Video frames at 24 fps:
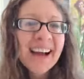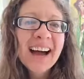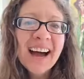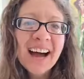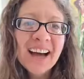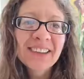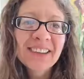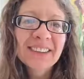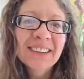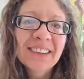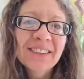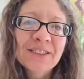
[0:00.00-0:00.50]

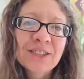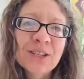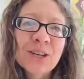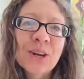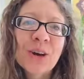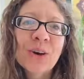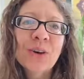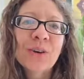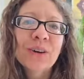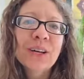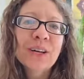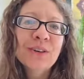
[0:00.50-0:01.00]
I'd love to
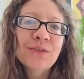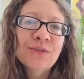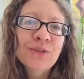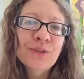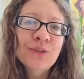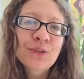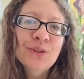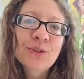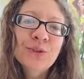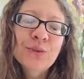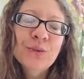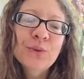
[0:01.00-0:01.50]
know if
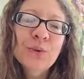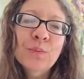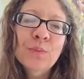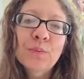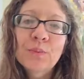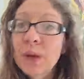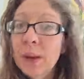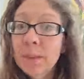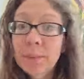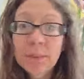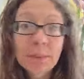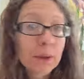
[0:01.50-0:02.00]
you
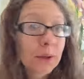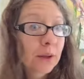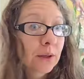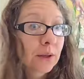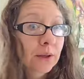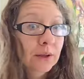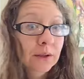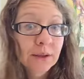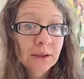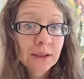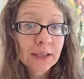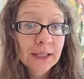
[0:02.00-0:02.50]
prep
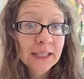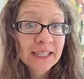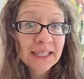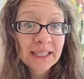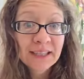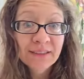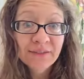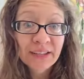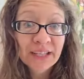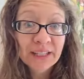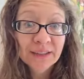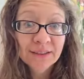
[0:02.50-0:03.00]
in
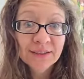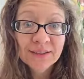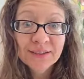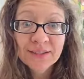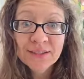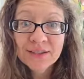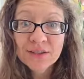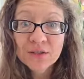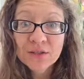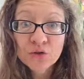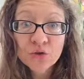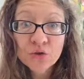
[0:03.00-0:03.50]

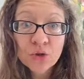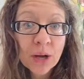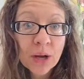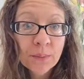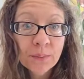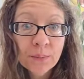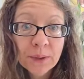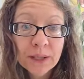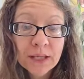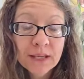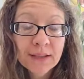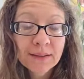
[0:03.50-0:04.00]
advance.
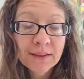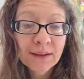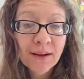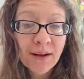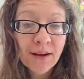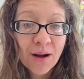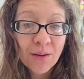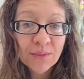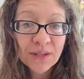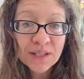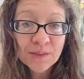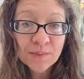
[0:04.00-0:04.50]
Drop in the
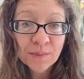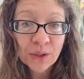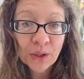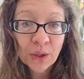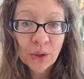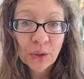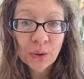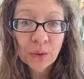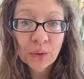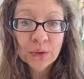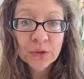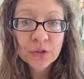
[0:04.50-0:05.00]
comments
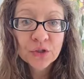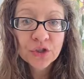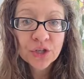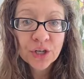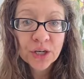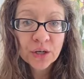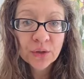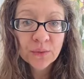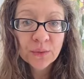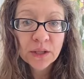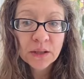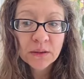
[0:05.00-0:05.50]
below.
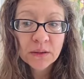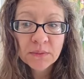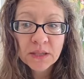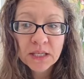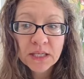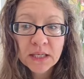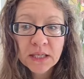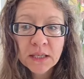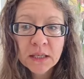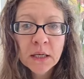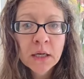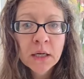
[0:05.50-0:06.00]
Share with
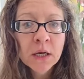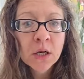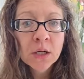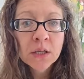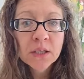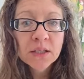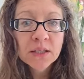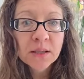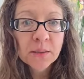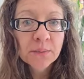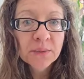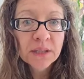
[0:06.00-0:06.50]
me
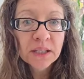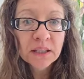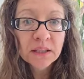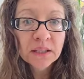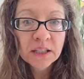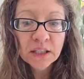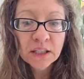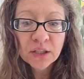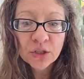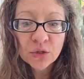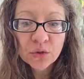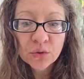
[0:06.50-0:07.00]
something
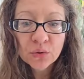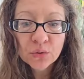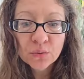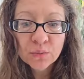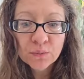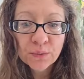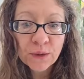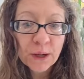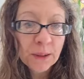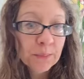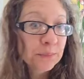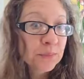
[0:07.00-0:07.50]
that you
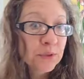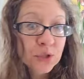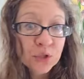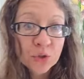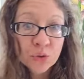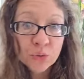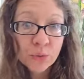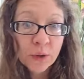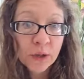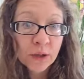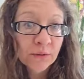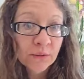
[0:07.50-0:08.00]
prep
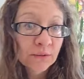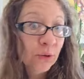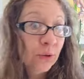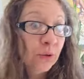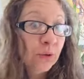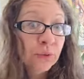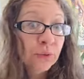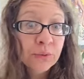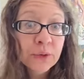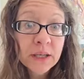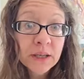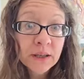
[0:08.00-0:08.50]
2 of, or
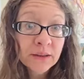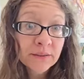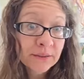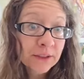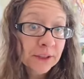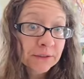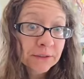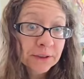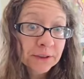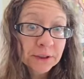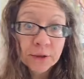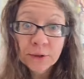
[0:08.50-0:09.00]
3 of
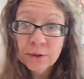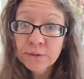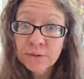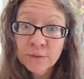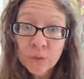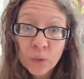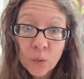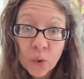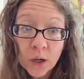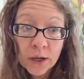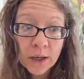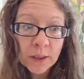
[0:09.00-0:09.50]
even, or
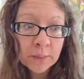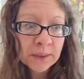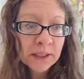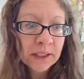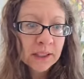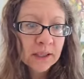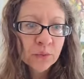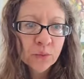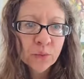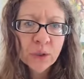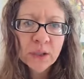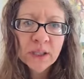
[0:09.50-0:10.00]
4. I mean,
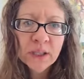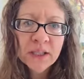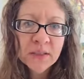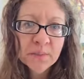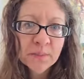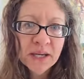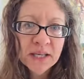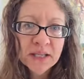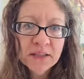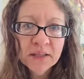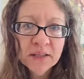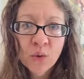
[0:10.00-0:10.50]
it really
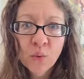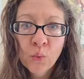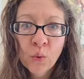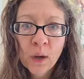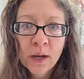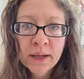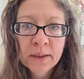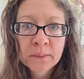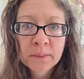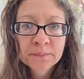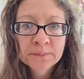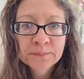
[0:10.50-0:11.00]
depends on
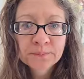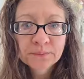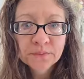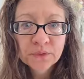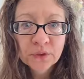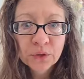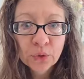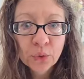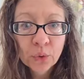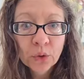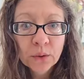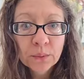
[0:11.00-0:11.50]
what
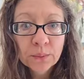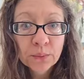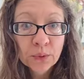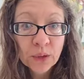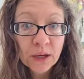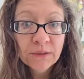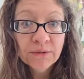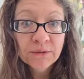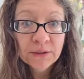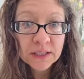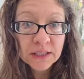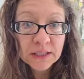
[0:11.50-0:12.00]
your
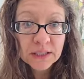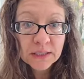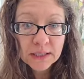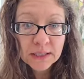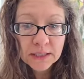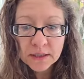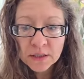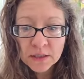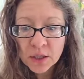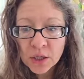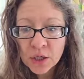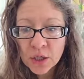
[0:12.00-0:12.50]
preference
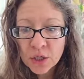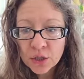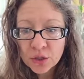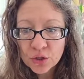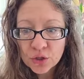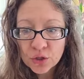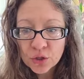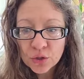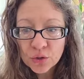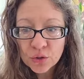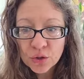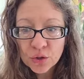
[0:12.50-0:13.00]
is.
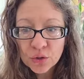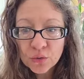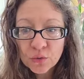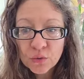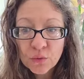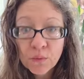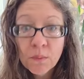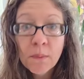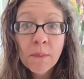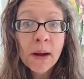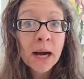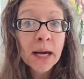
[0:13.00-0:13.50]
Do
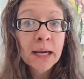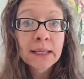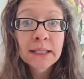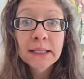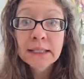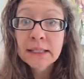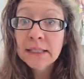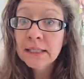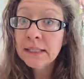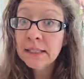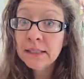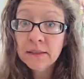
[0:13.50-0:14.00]
you
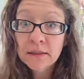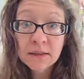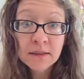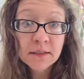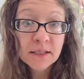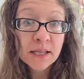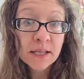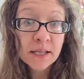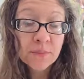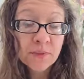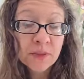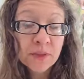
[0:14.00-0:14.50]
mind eating the
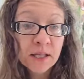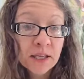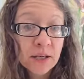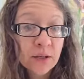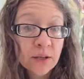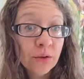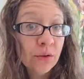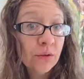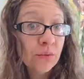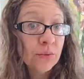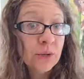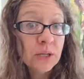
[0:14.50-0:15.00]
same
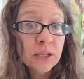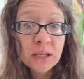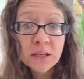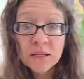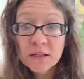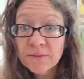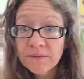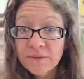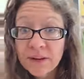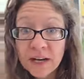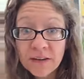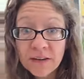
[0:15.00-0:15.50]
thing 3
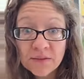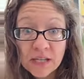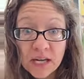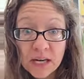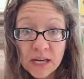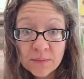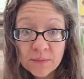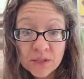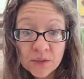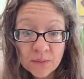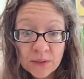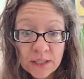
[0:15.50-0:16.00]
to 5
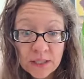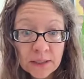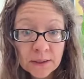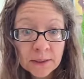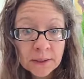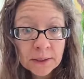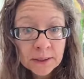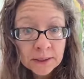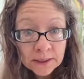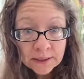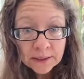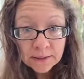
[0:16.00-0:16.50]
times a week?
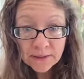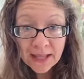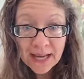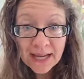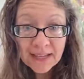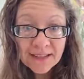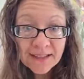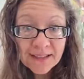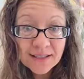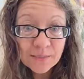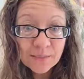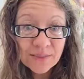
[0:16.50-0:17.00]

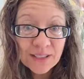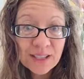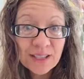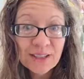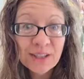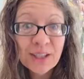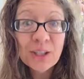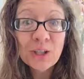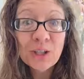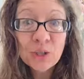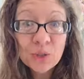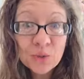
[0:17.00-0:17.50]
That's something
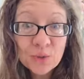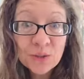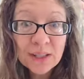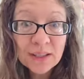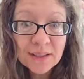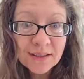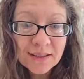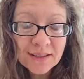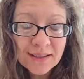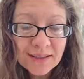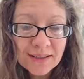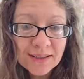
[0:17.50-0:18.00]
that you
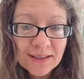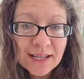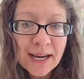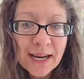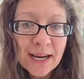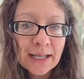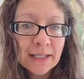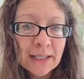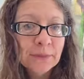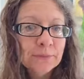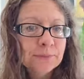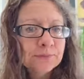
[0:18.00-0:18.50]
get to
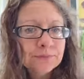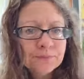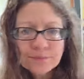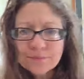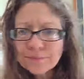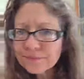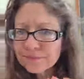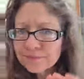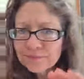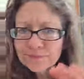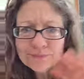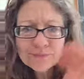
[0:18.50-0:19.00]
decide.
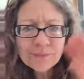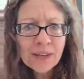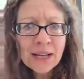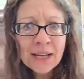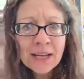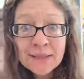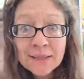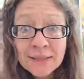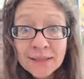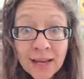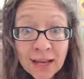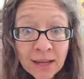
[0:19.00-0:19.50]

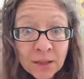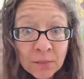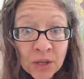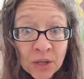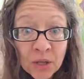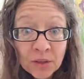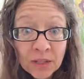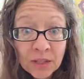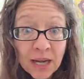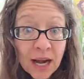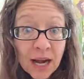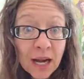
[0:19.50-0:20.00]
It's not
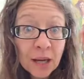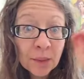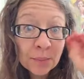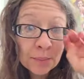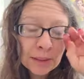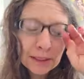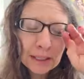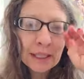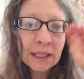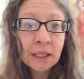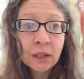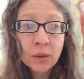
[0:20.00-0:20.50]
about
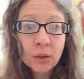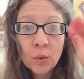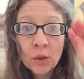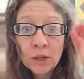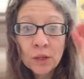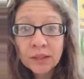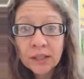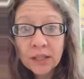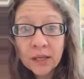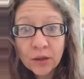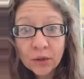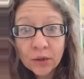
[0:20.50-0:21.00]
copying
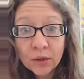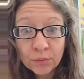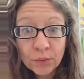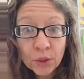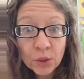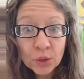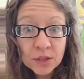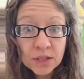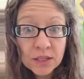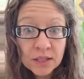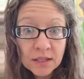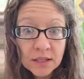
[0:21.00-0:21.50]
what the other
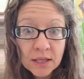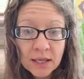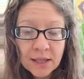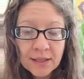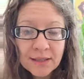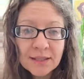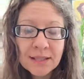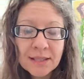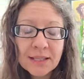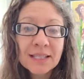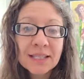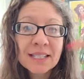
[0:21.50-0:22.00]
person
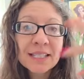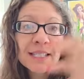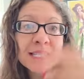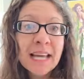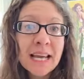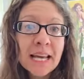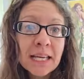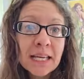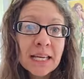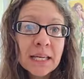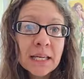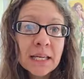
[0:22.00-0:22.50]
does. It's
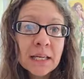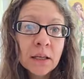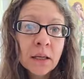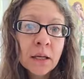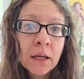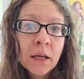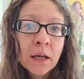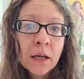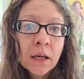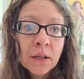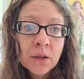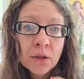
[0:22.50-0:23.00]
taking
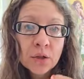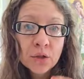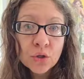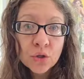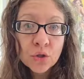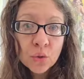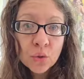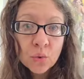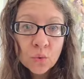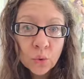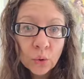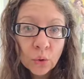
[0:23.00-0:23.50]
the
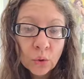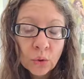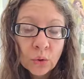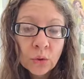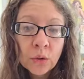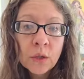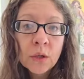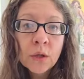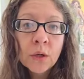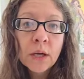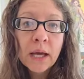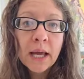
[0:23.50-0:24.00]

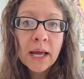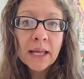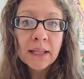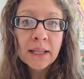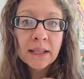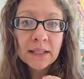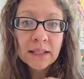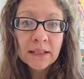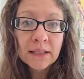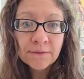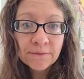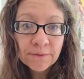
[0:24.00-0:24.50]
tool
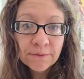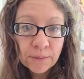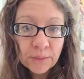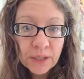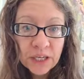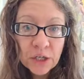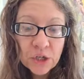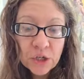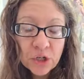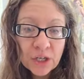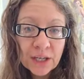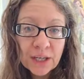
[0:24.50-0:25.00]
and the
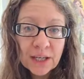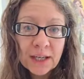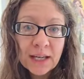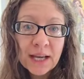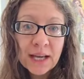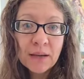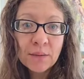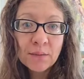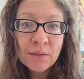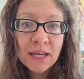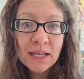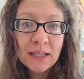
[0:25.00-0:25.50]
information
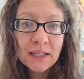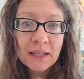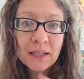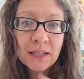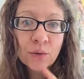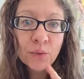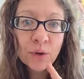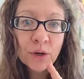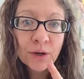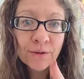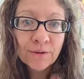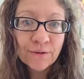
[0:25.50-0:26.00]
and making
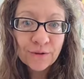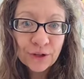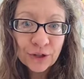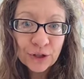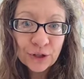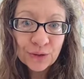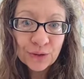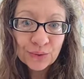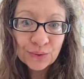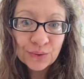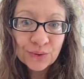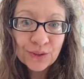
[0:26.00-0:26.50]
it work for
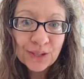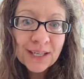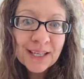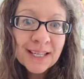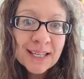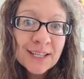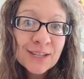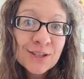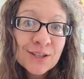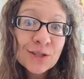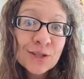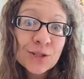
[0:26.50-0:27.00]
you.
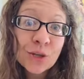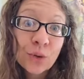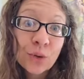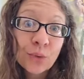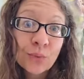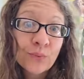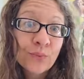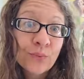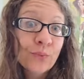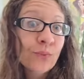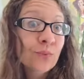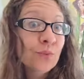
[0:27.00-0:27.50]
So
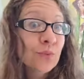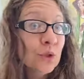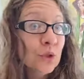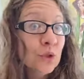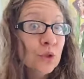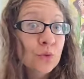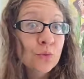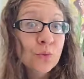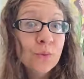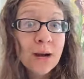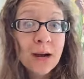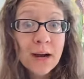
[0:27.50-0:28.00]
do
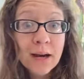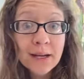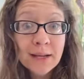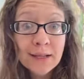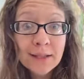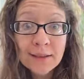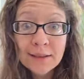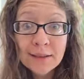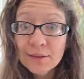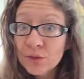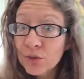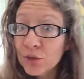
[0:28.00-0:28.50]
you
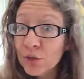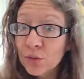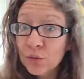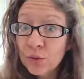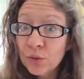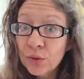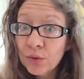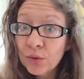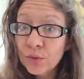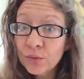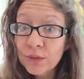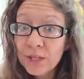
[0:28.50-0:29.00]
mind 2
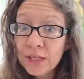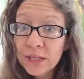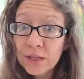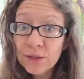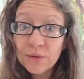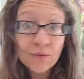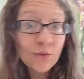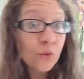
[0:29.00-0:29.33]
or 3,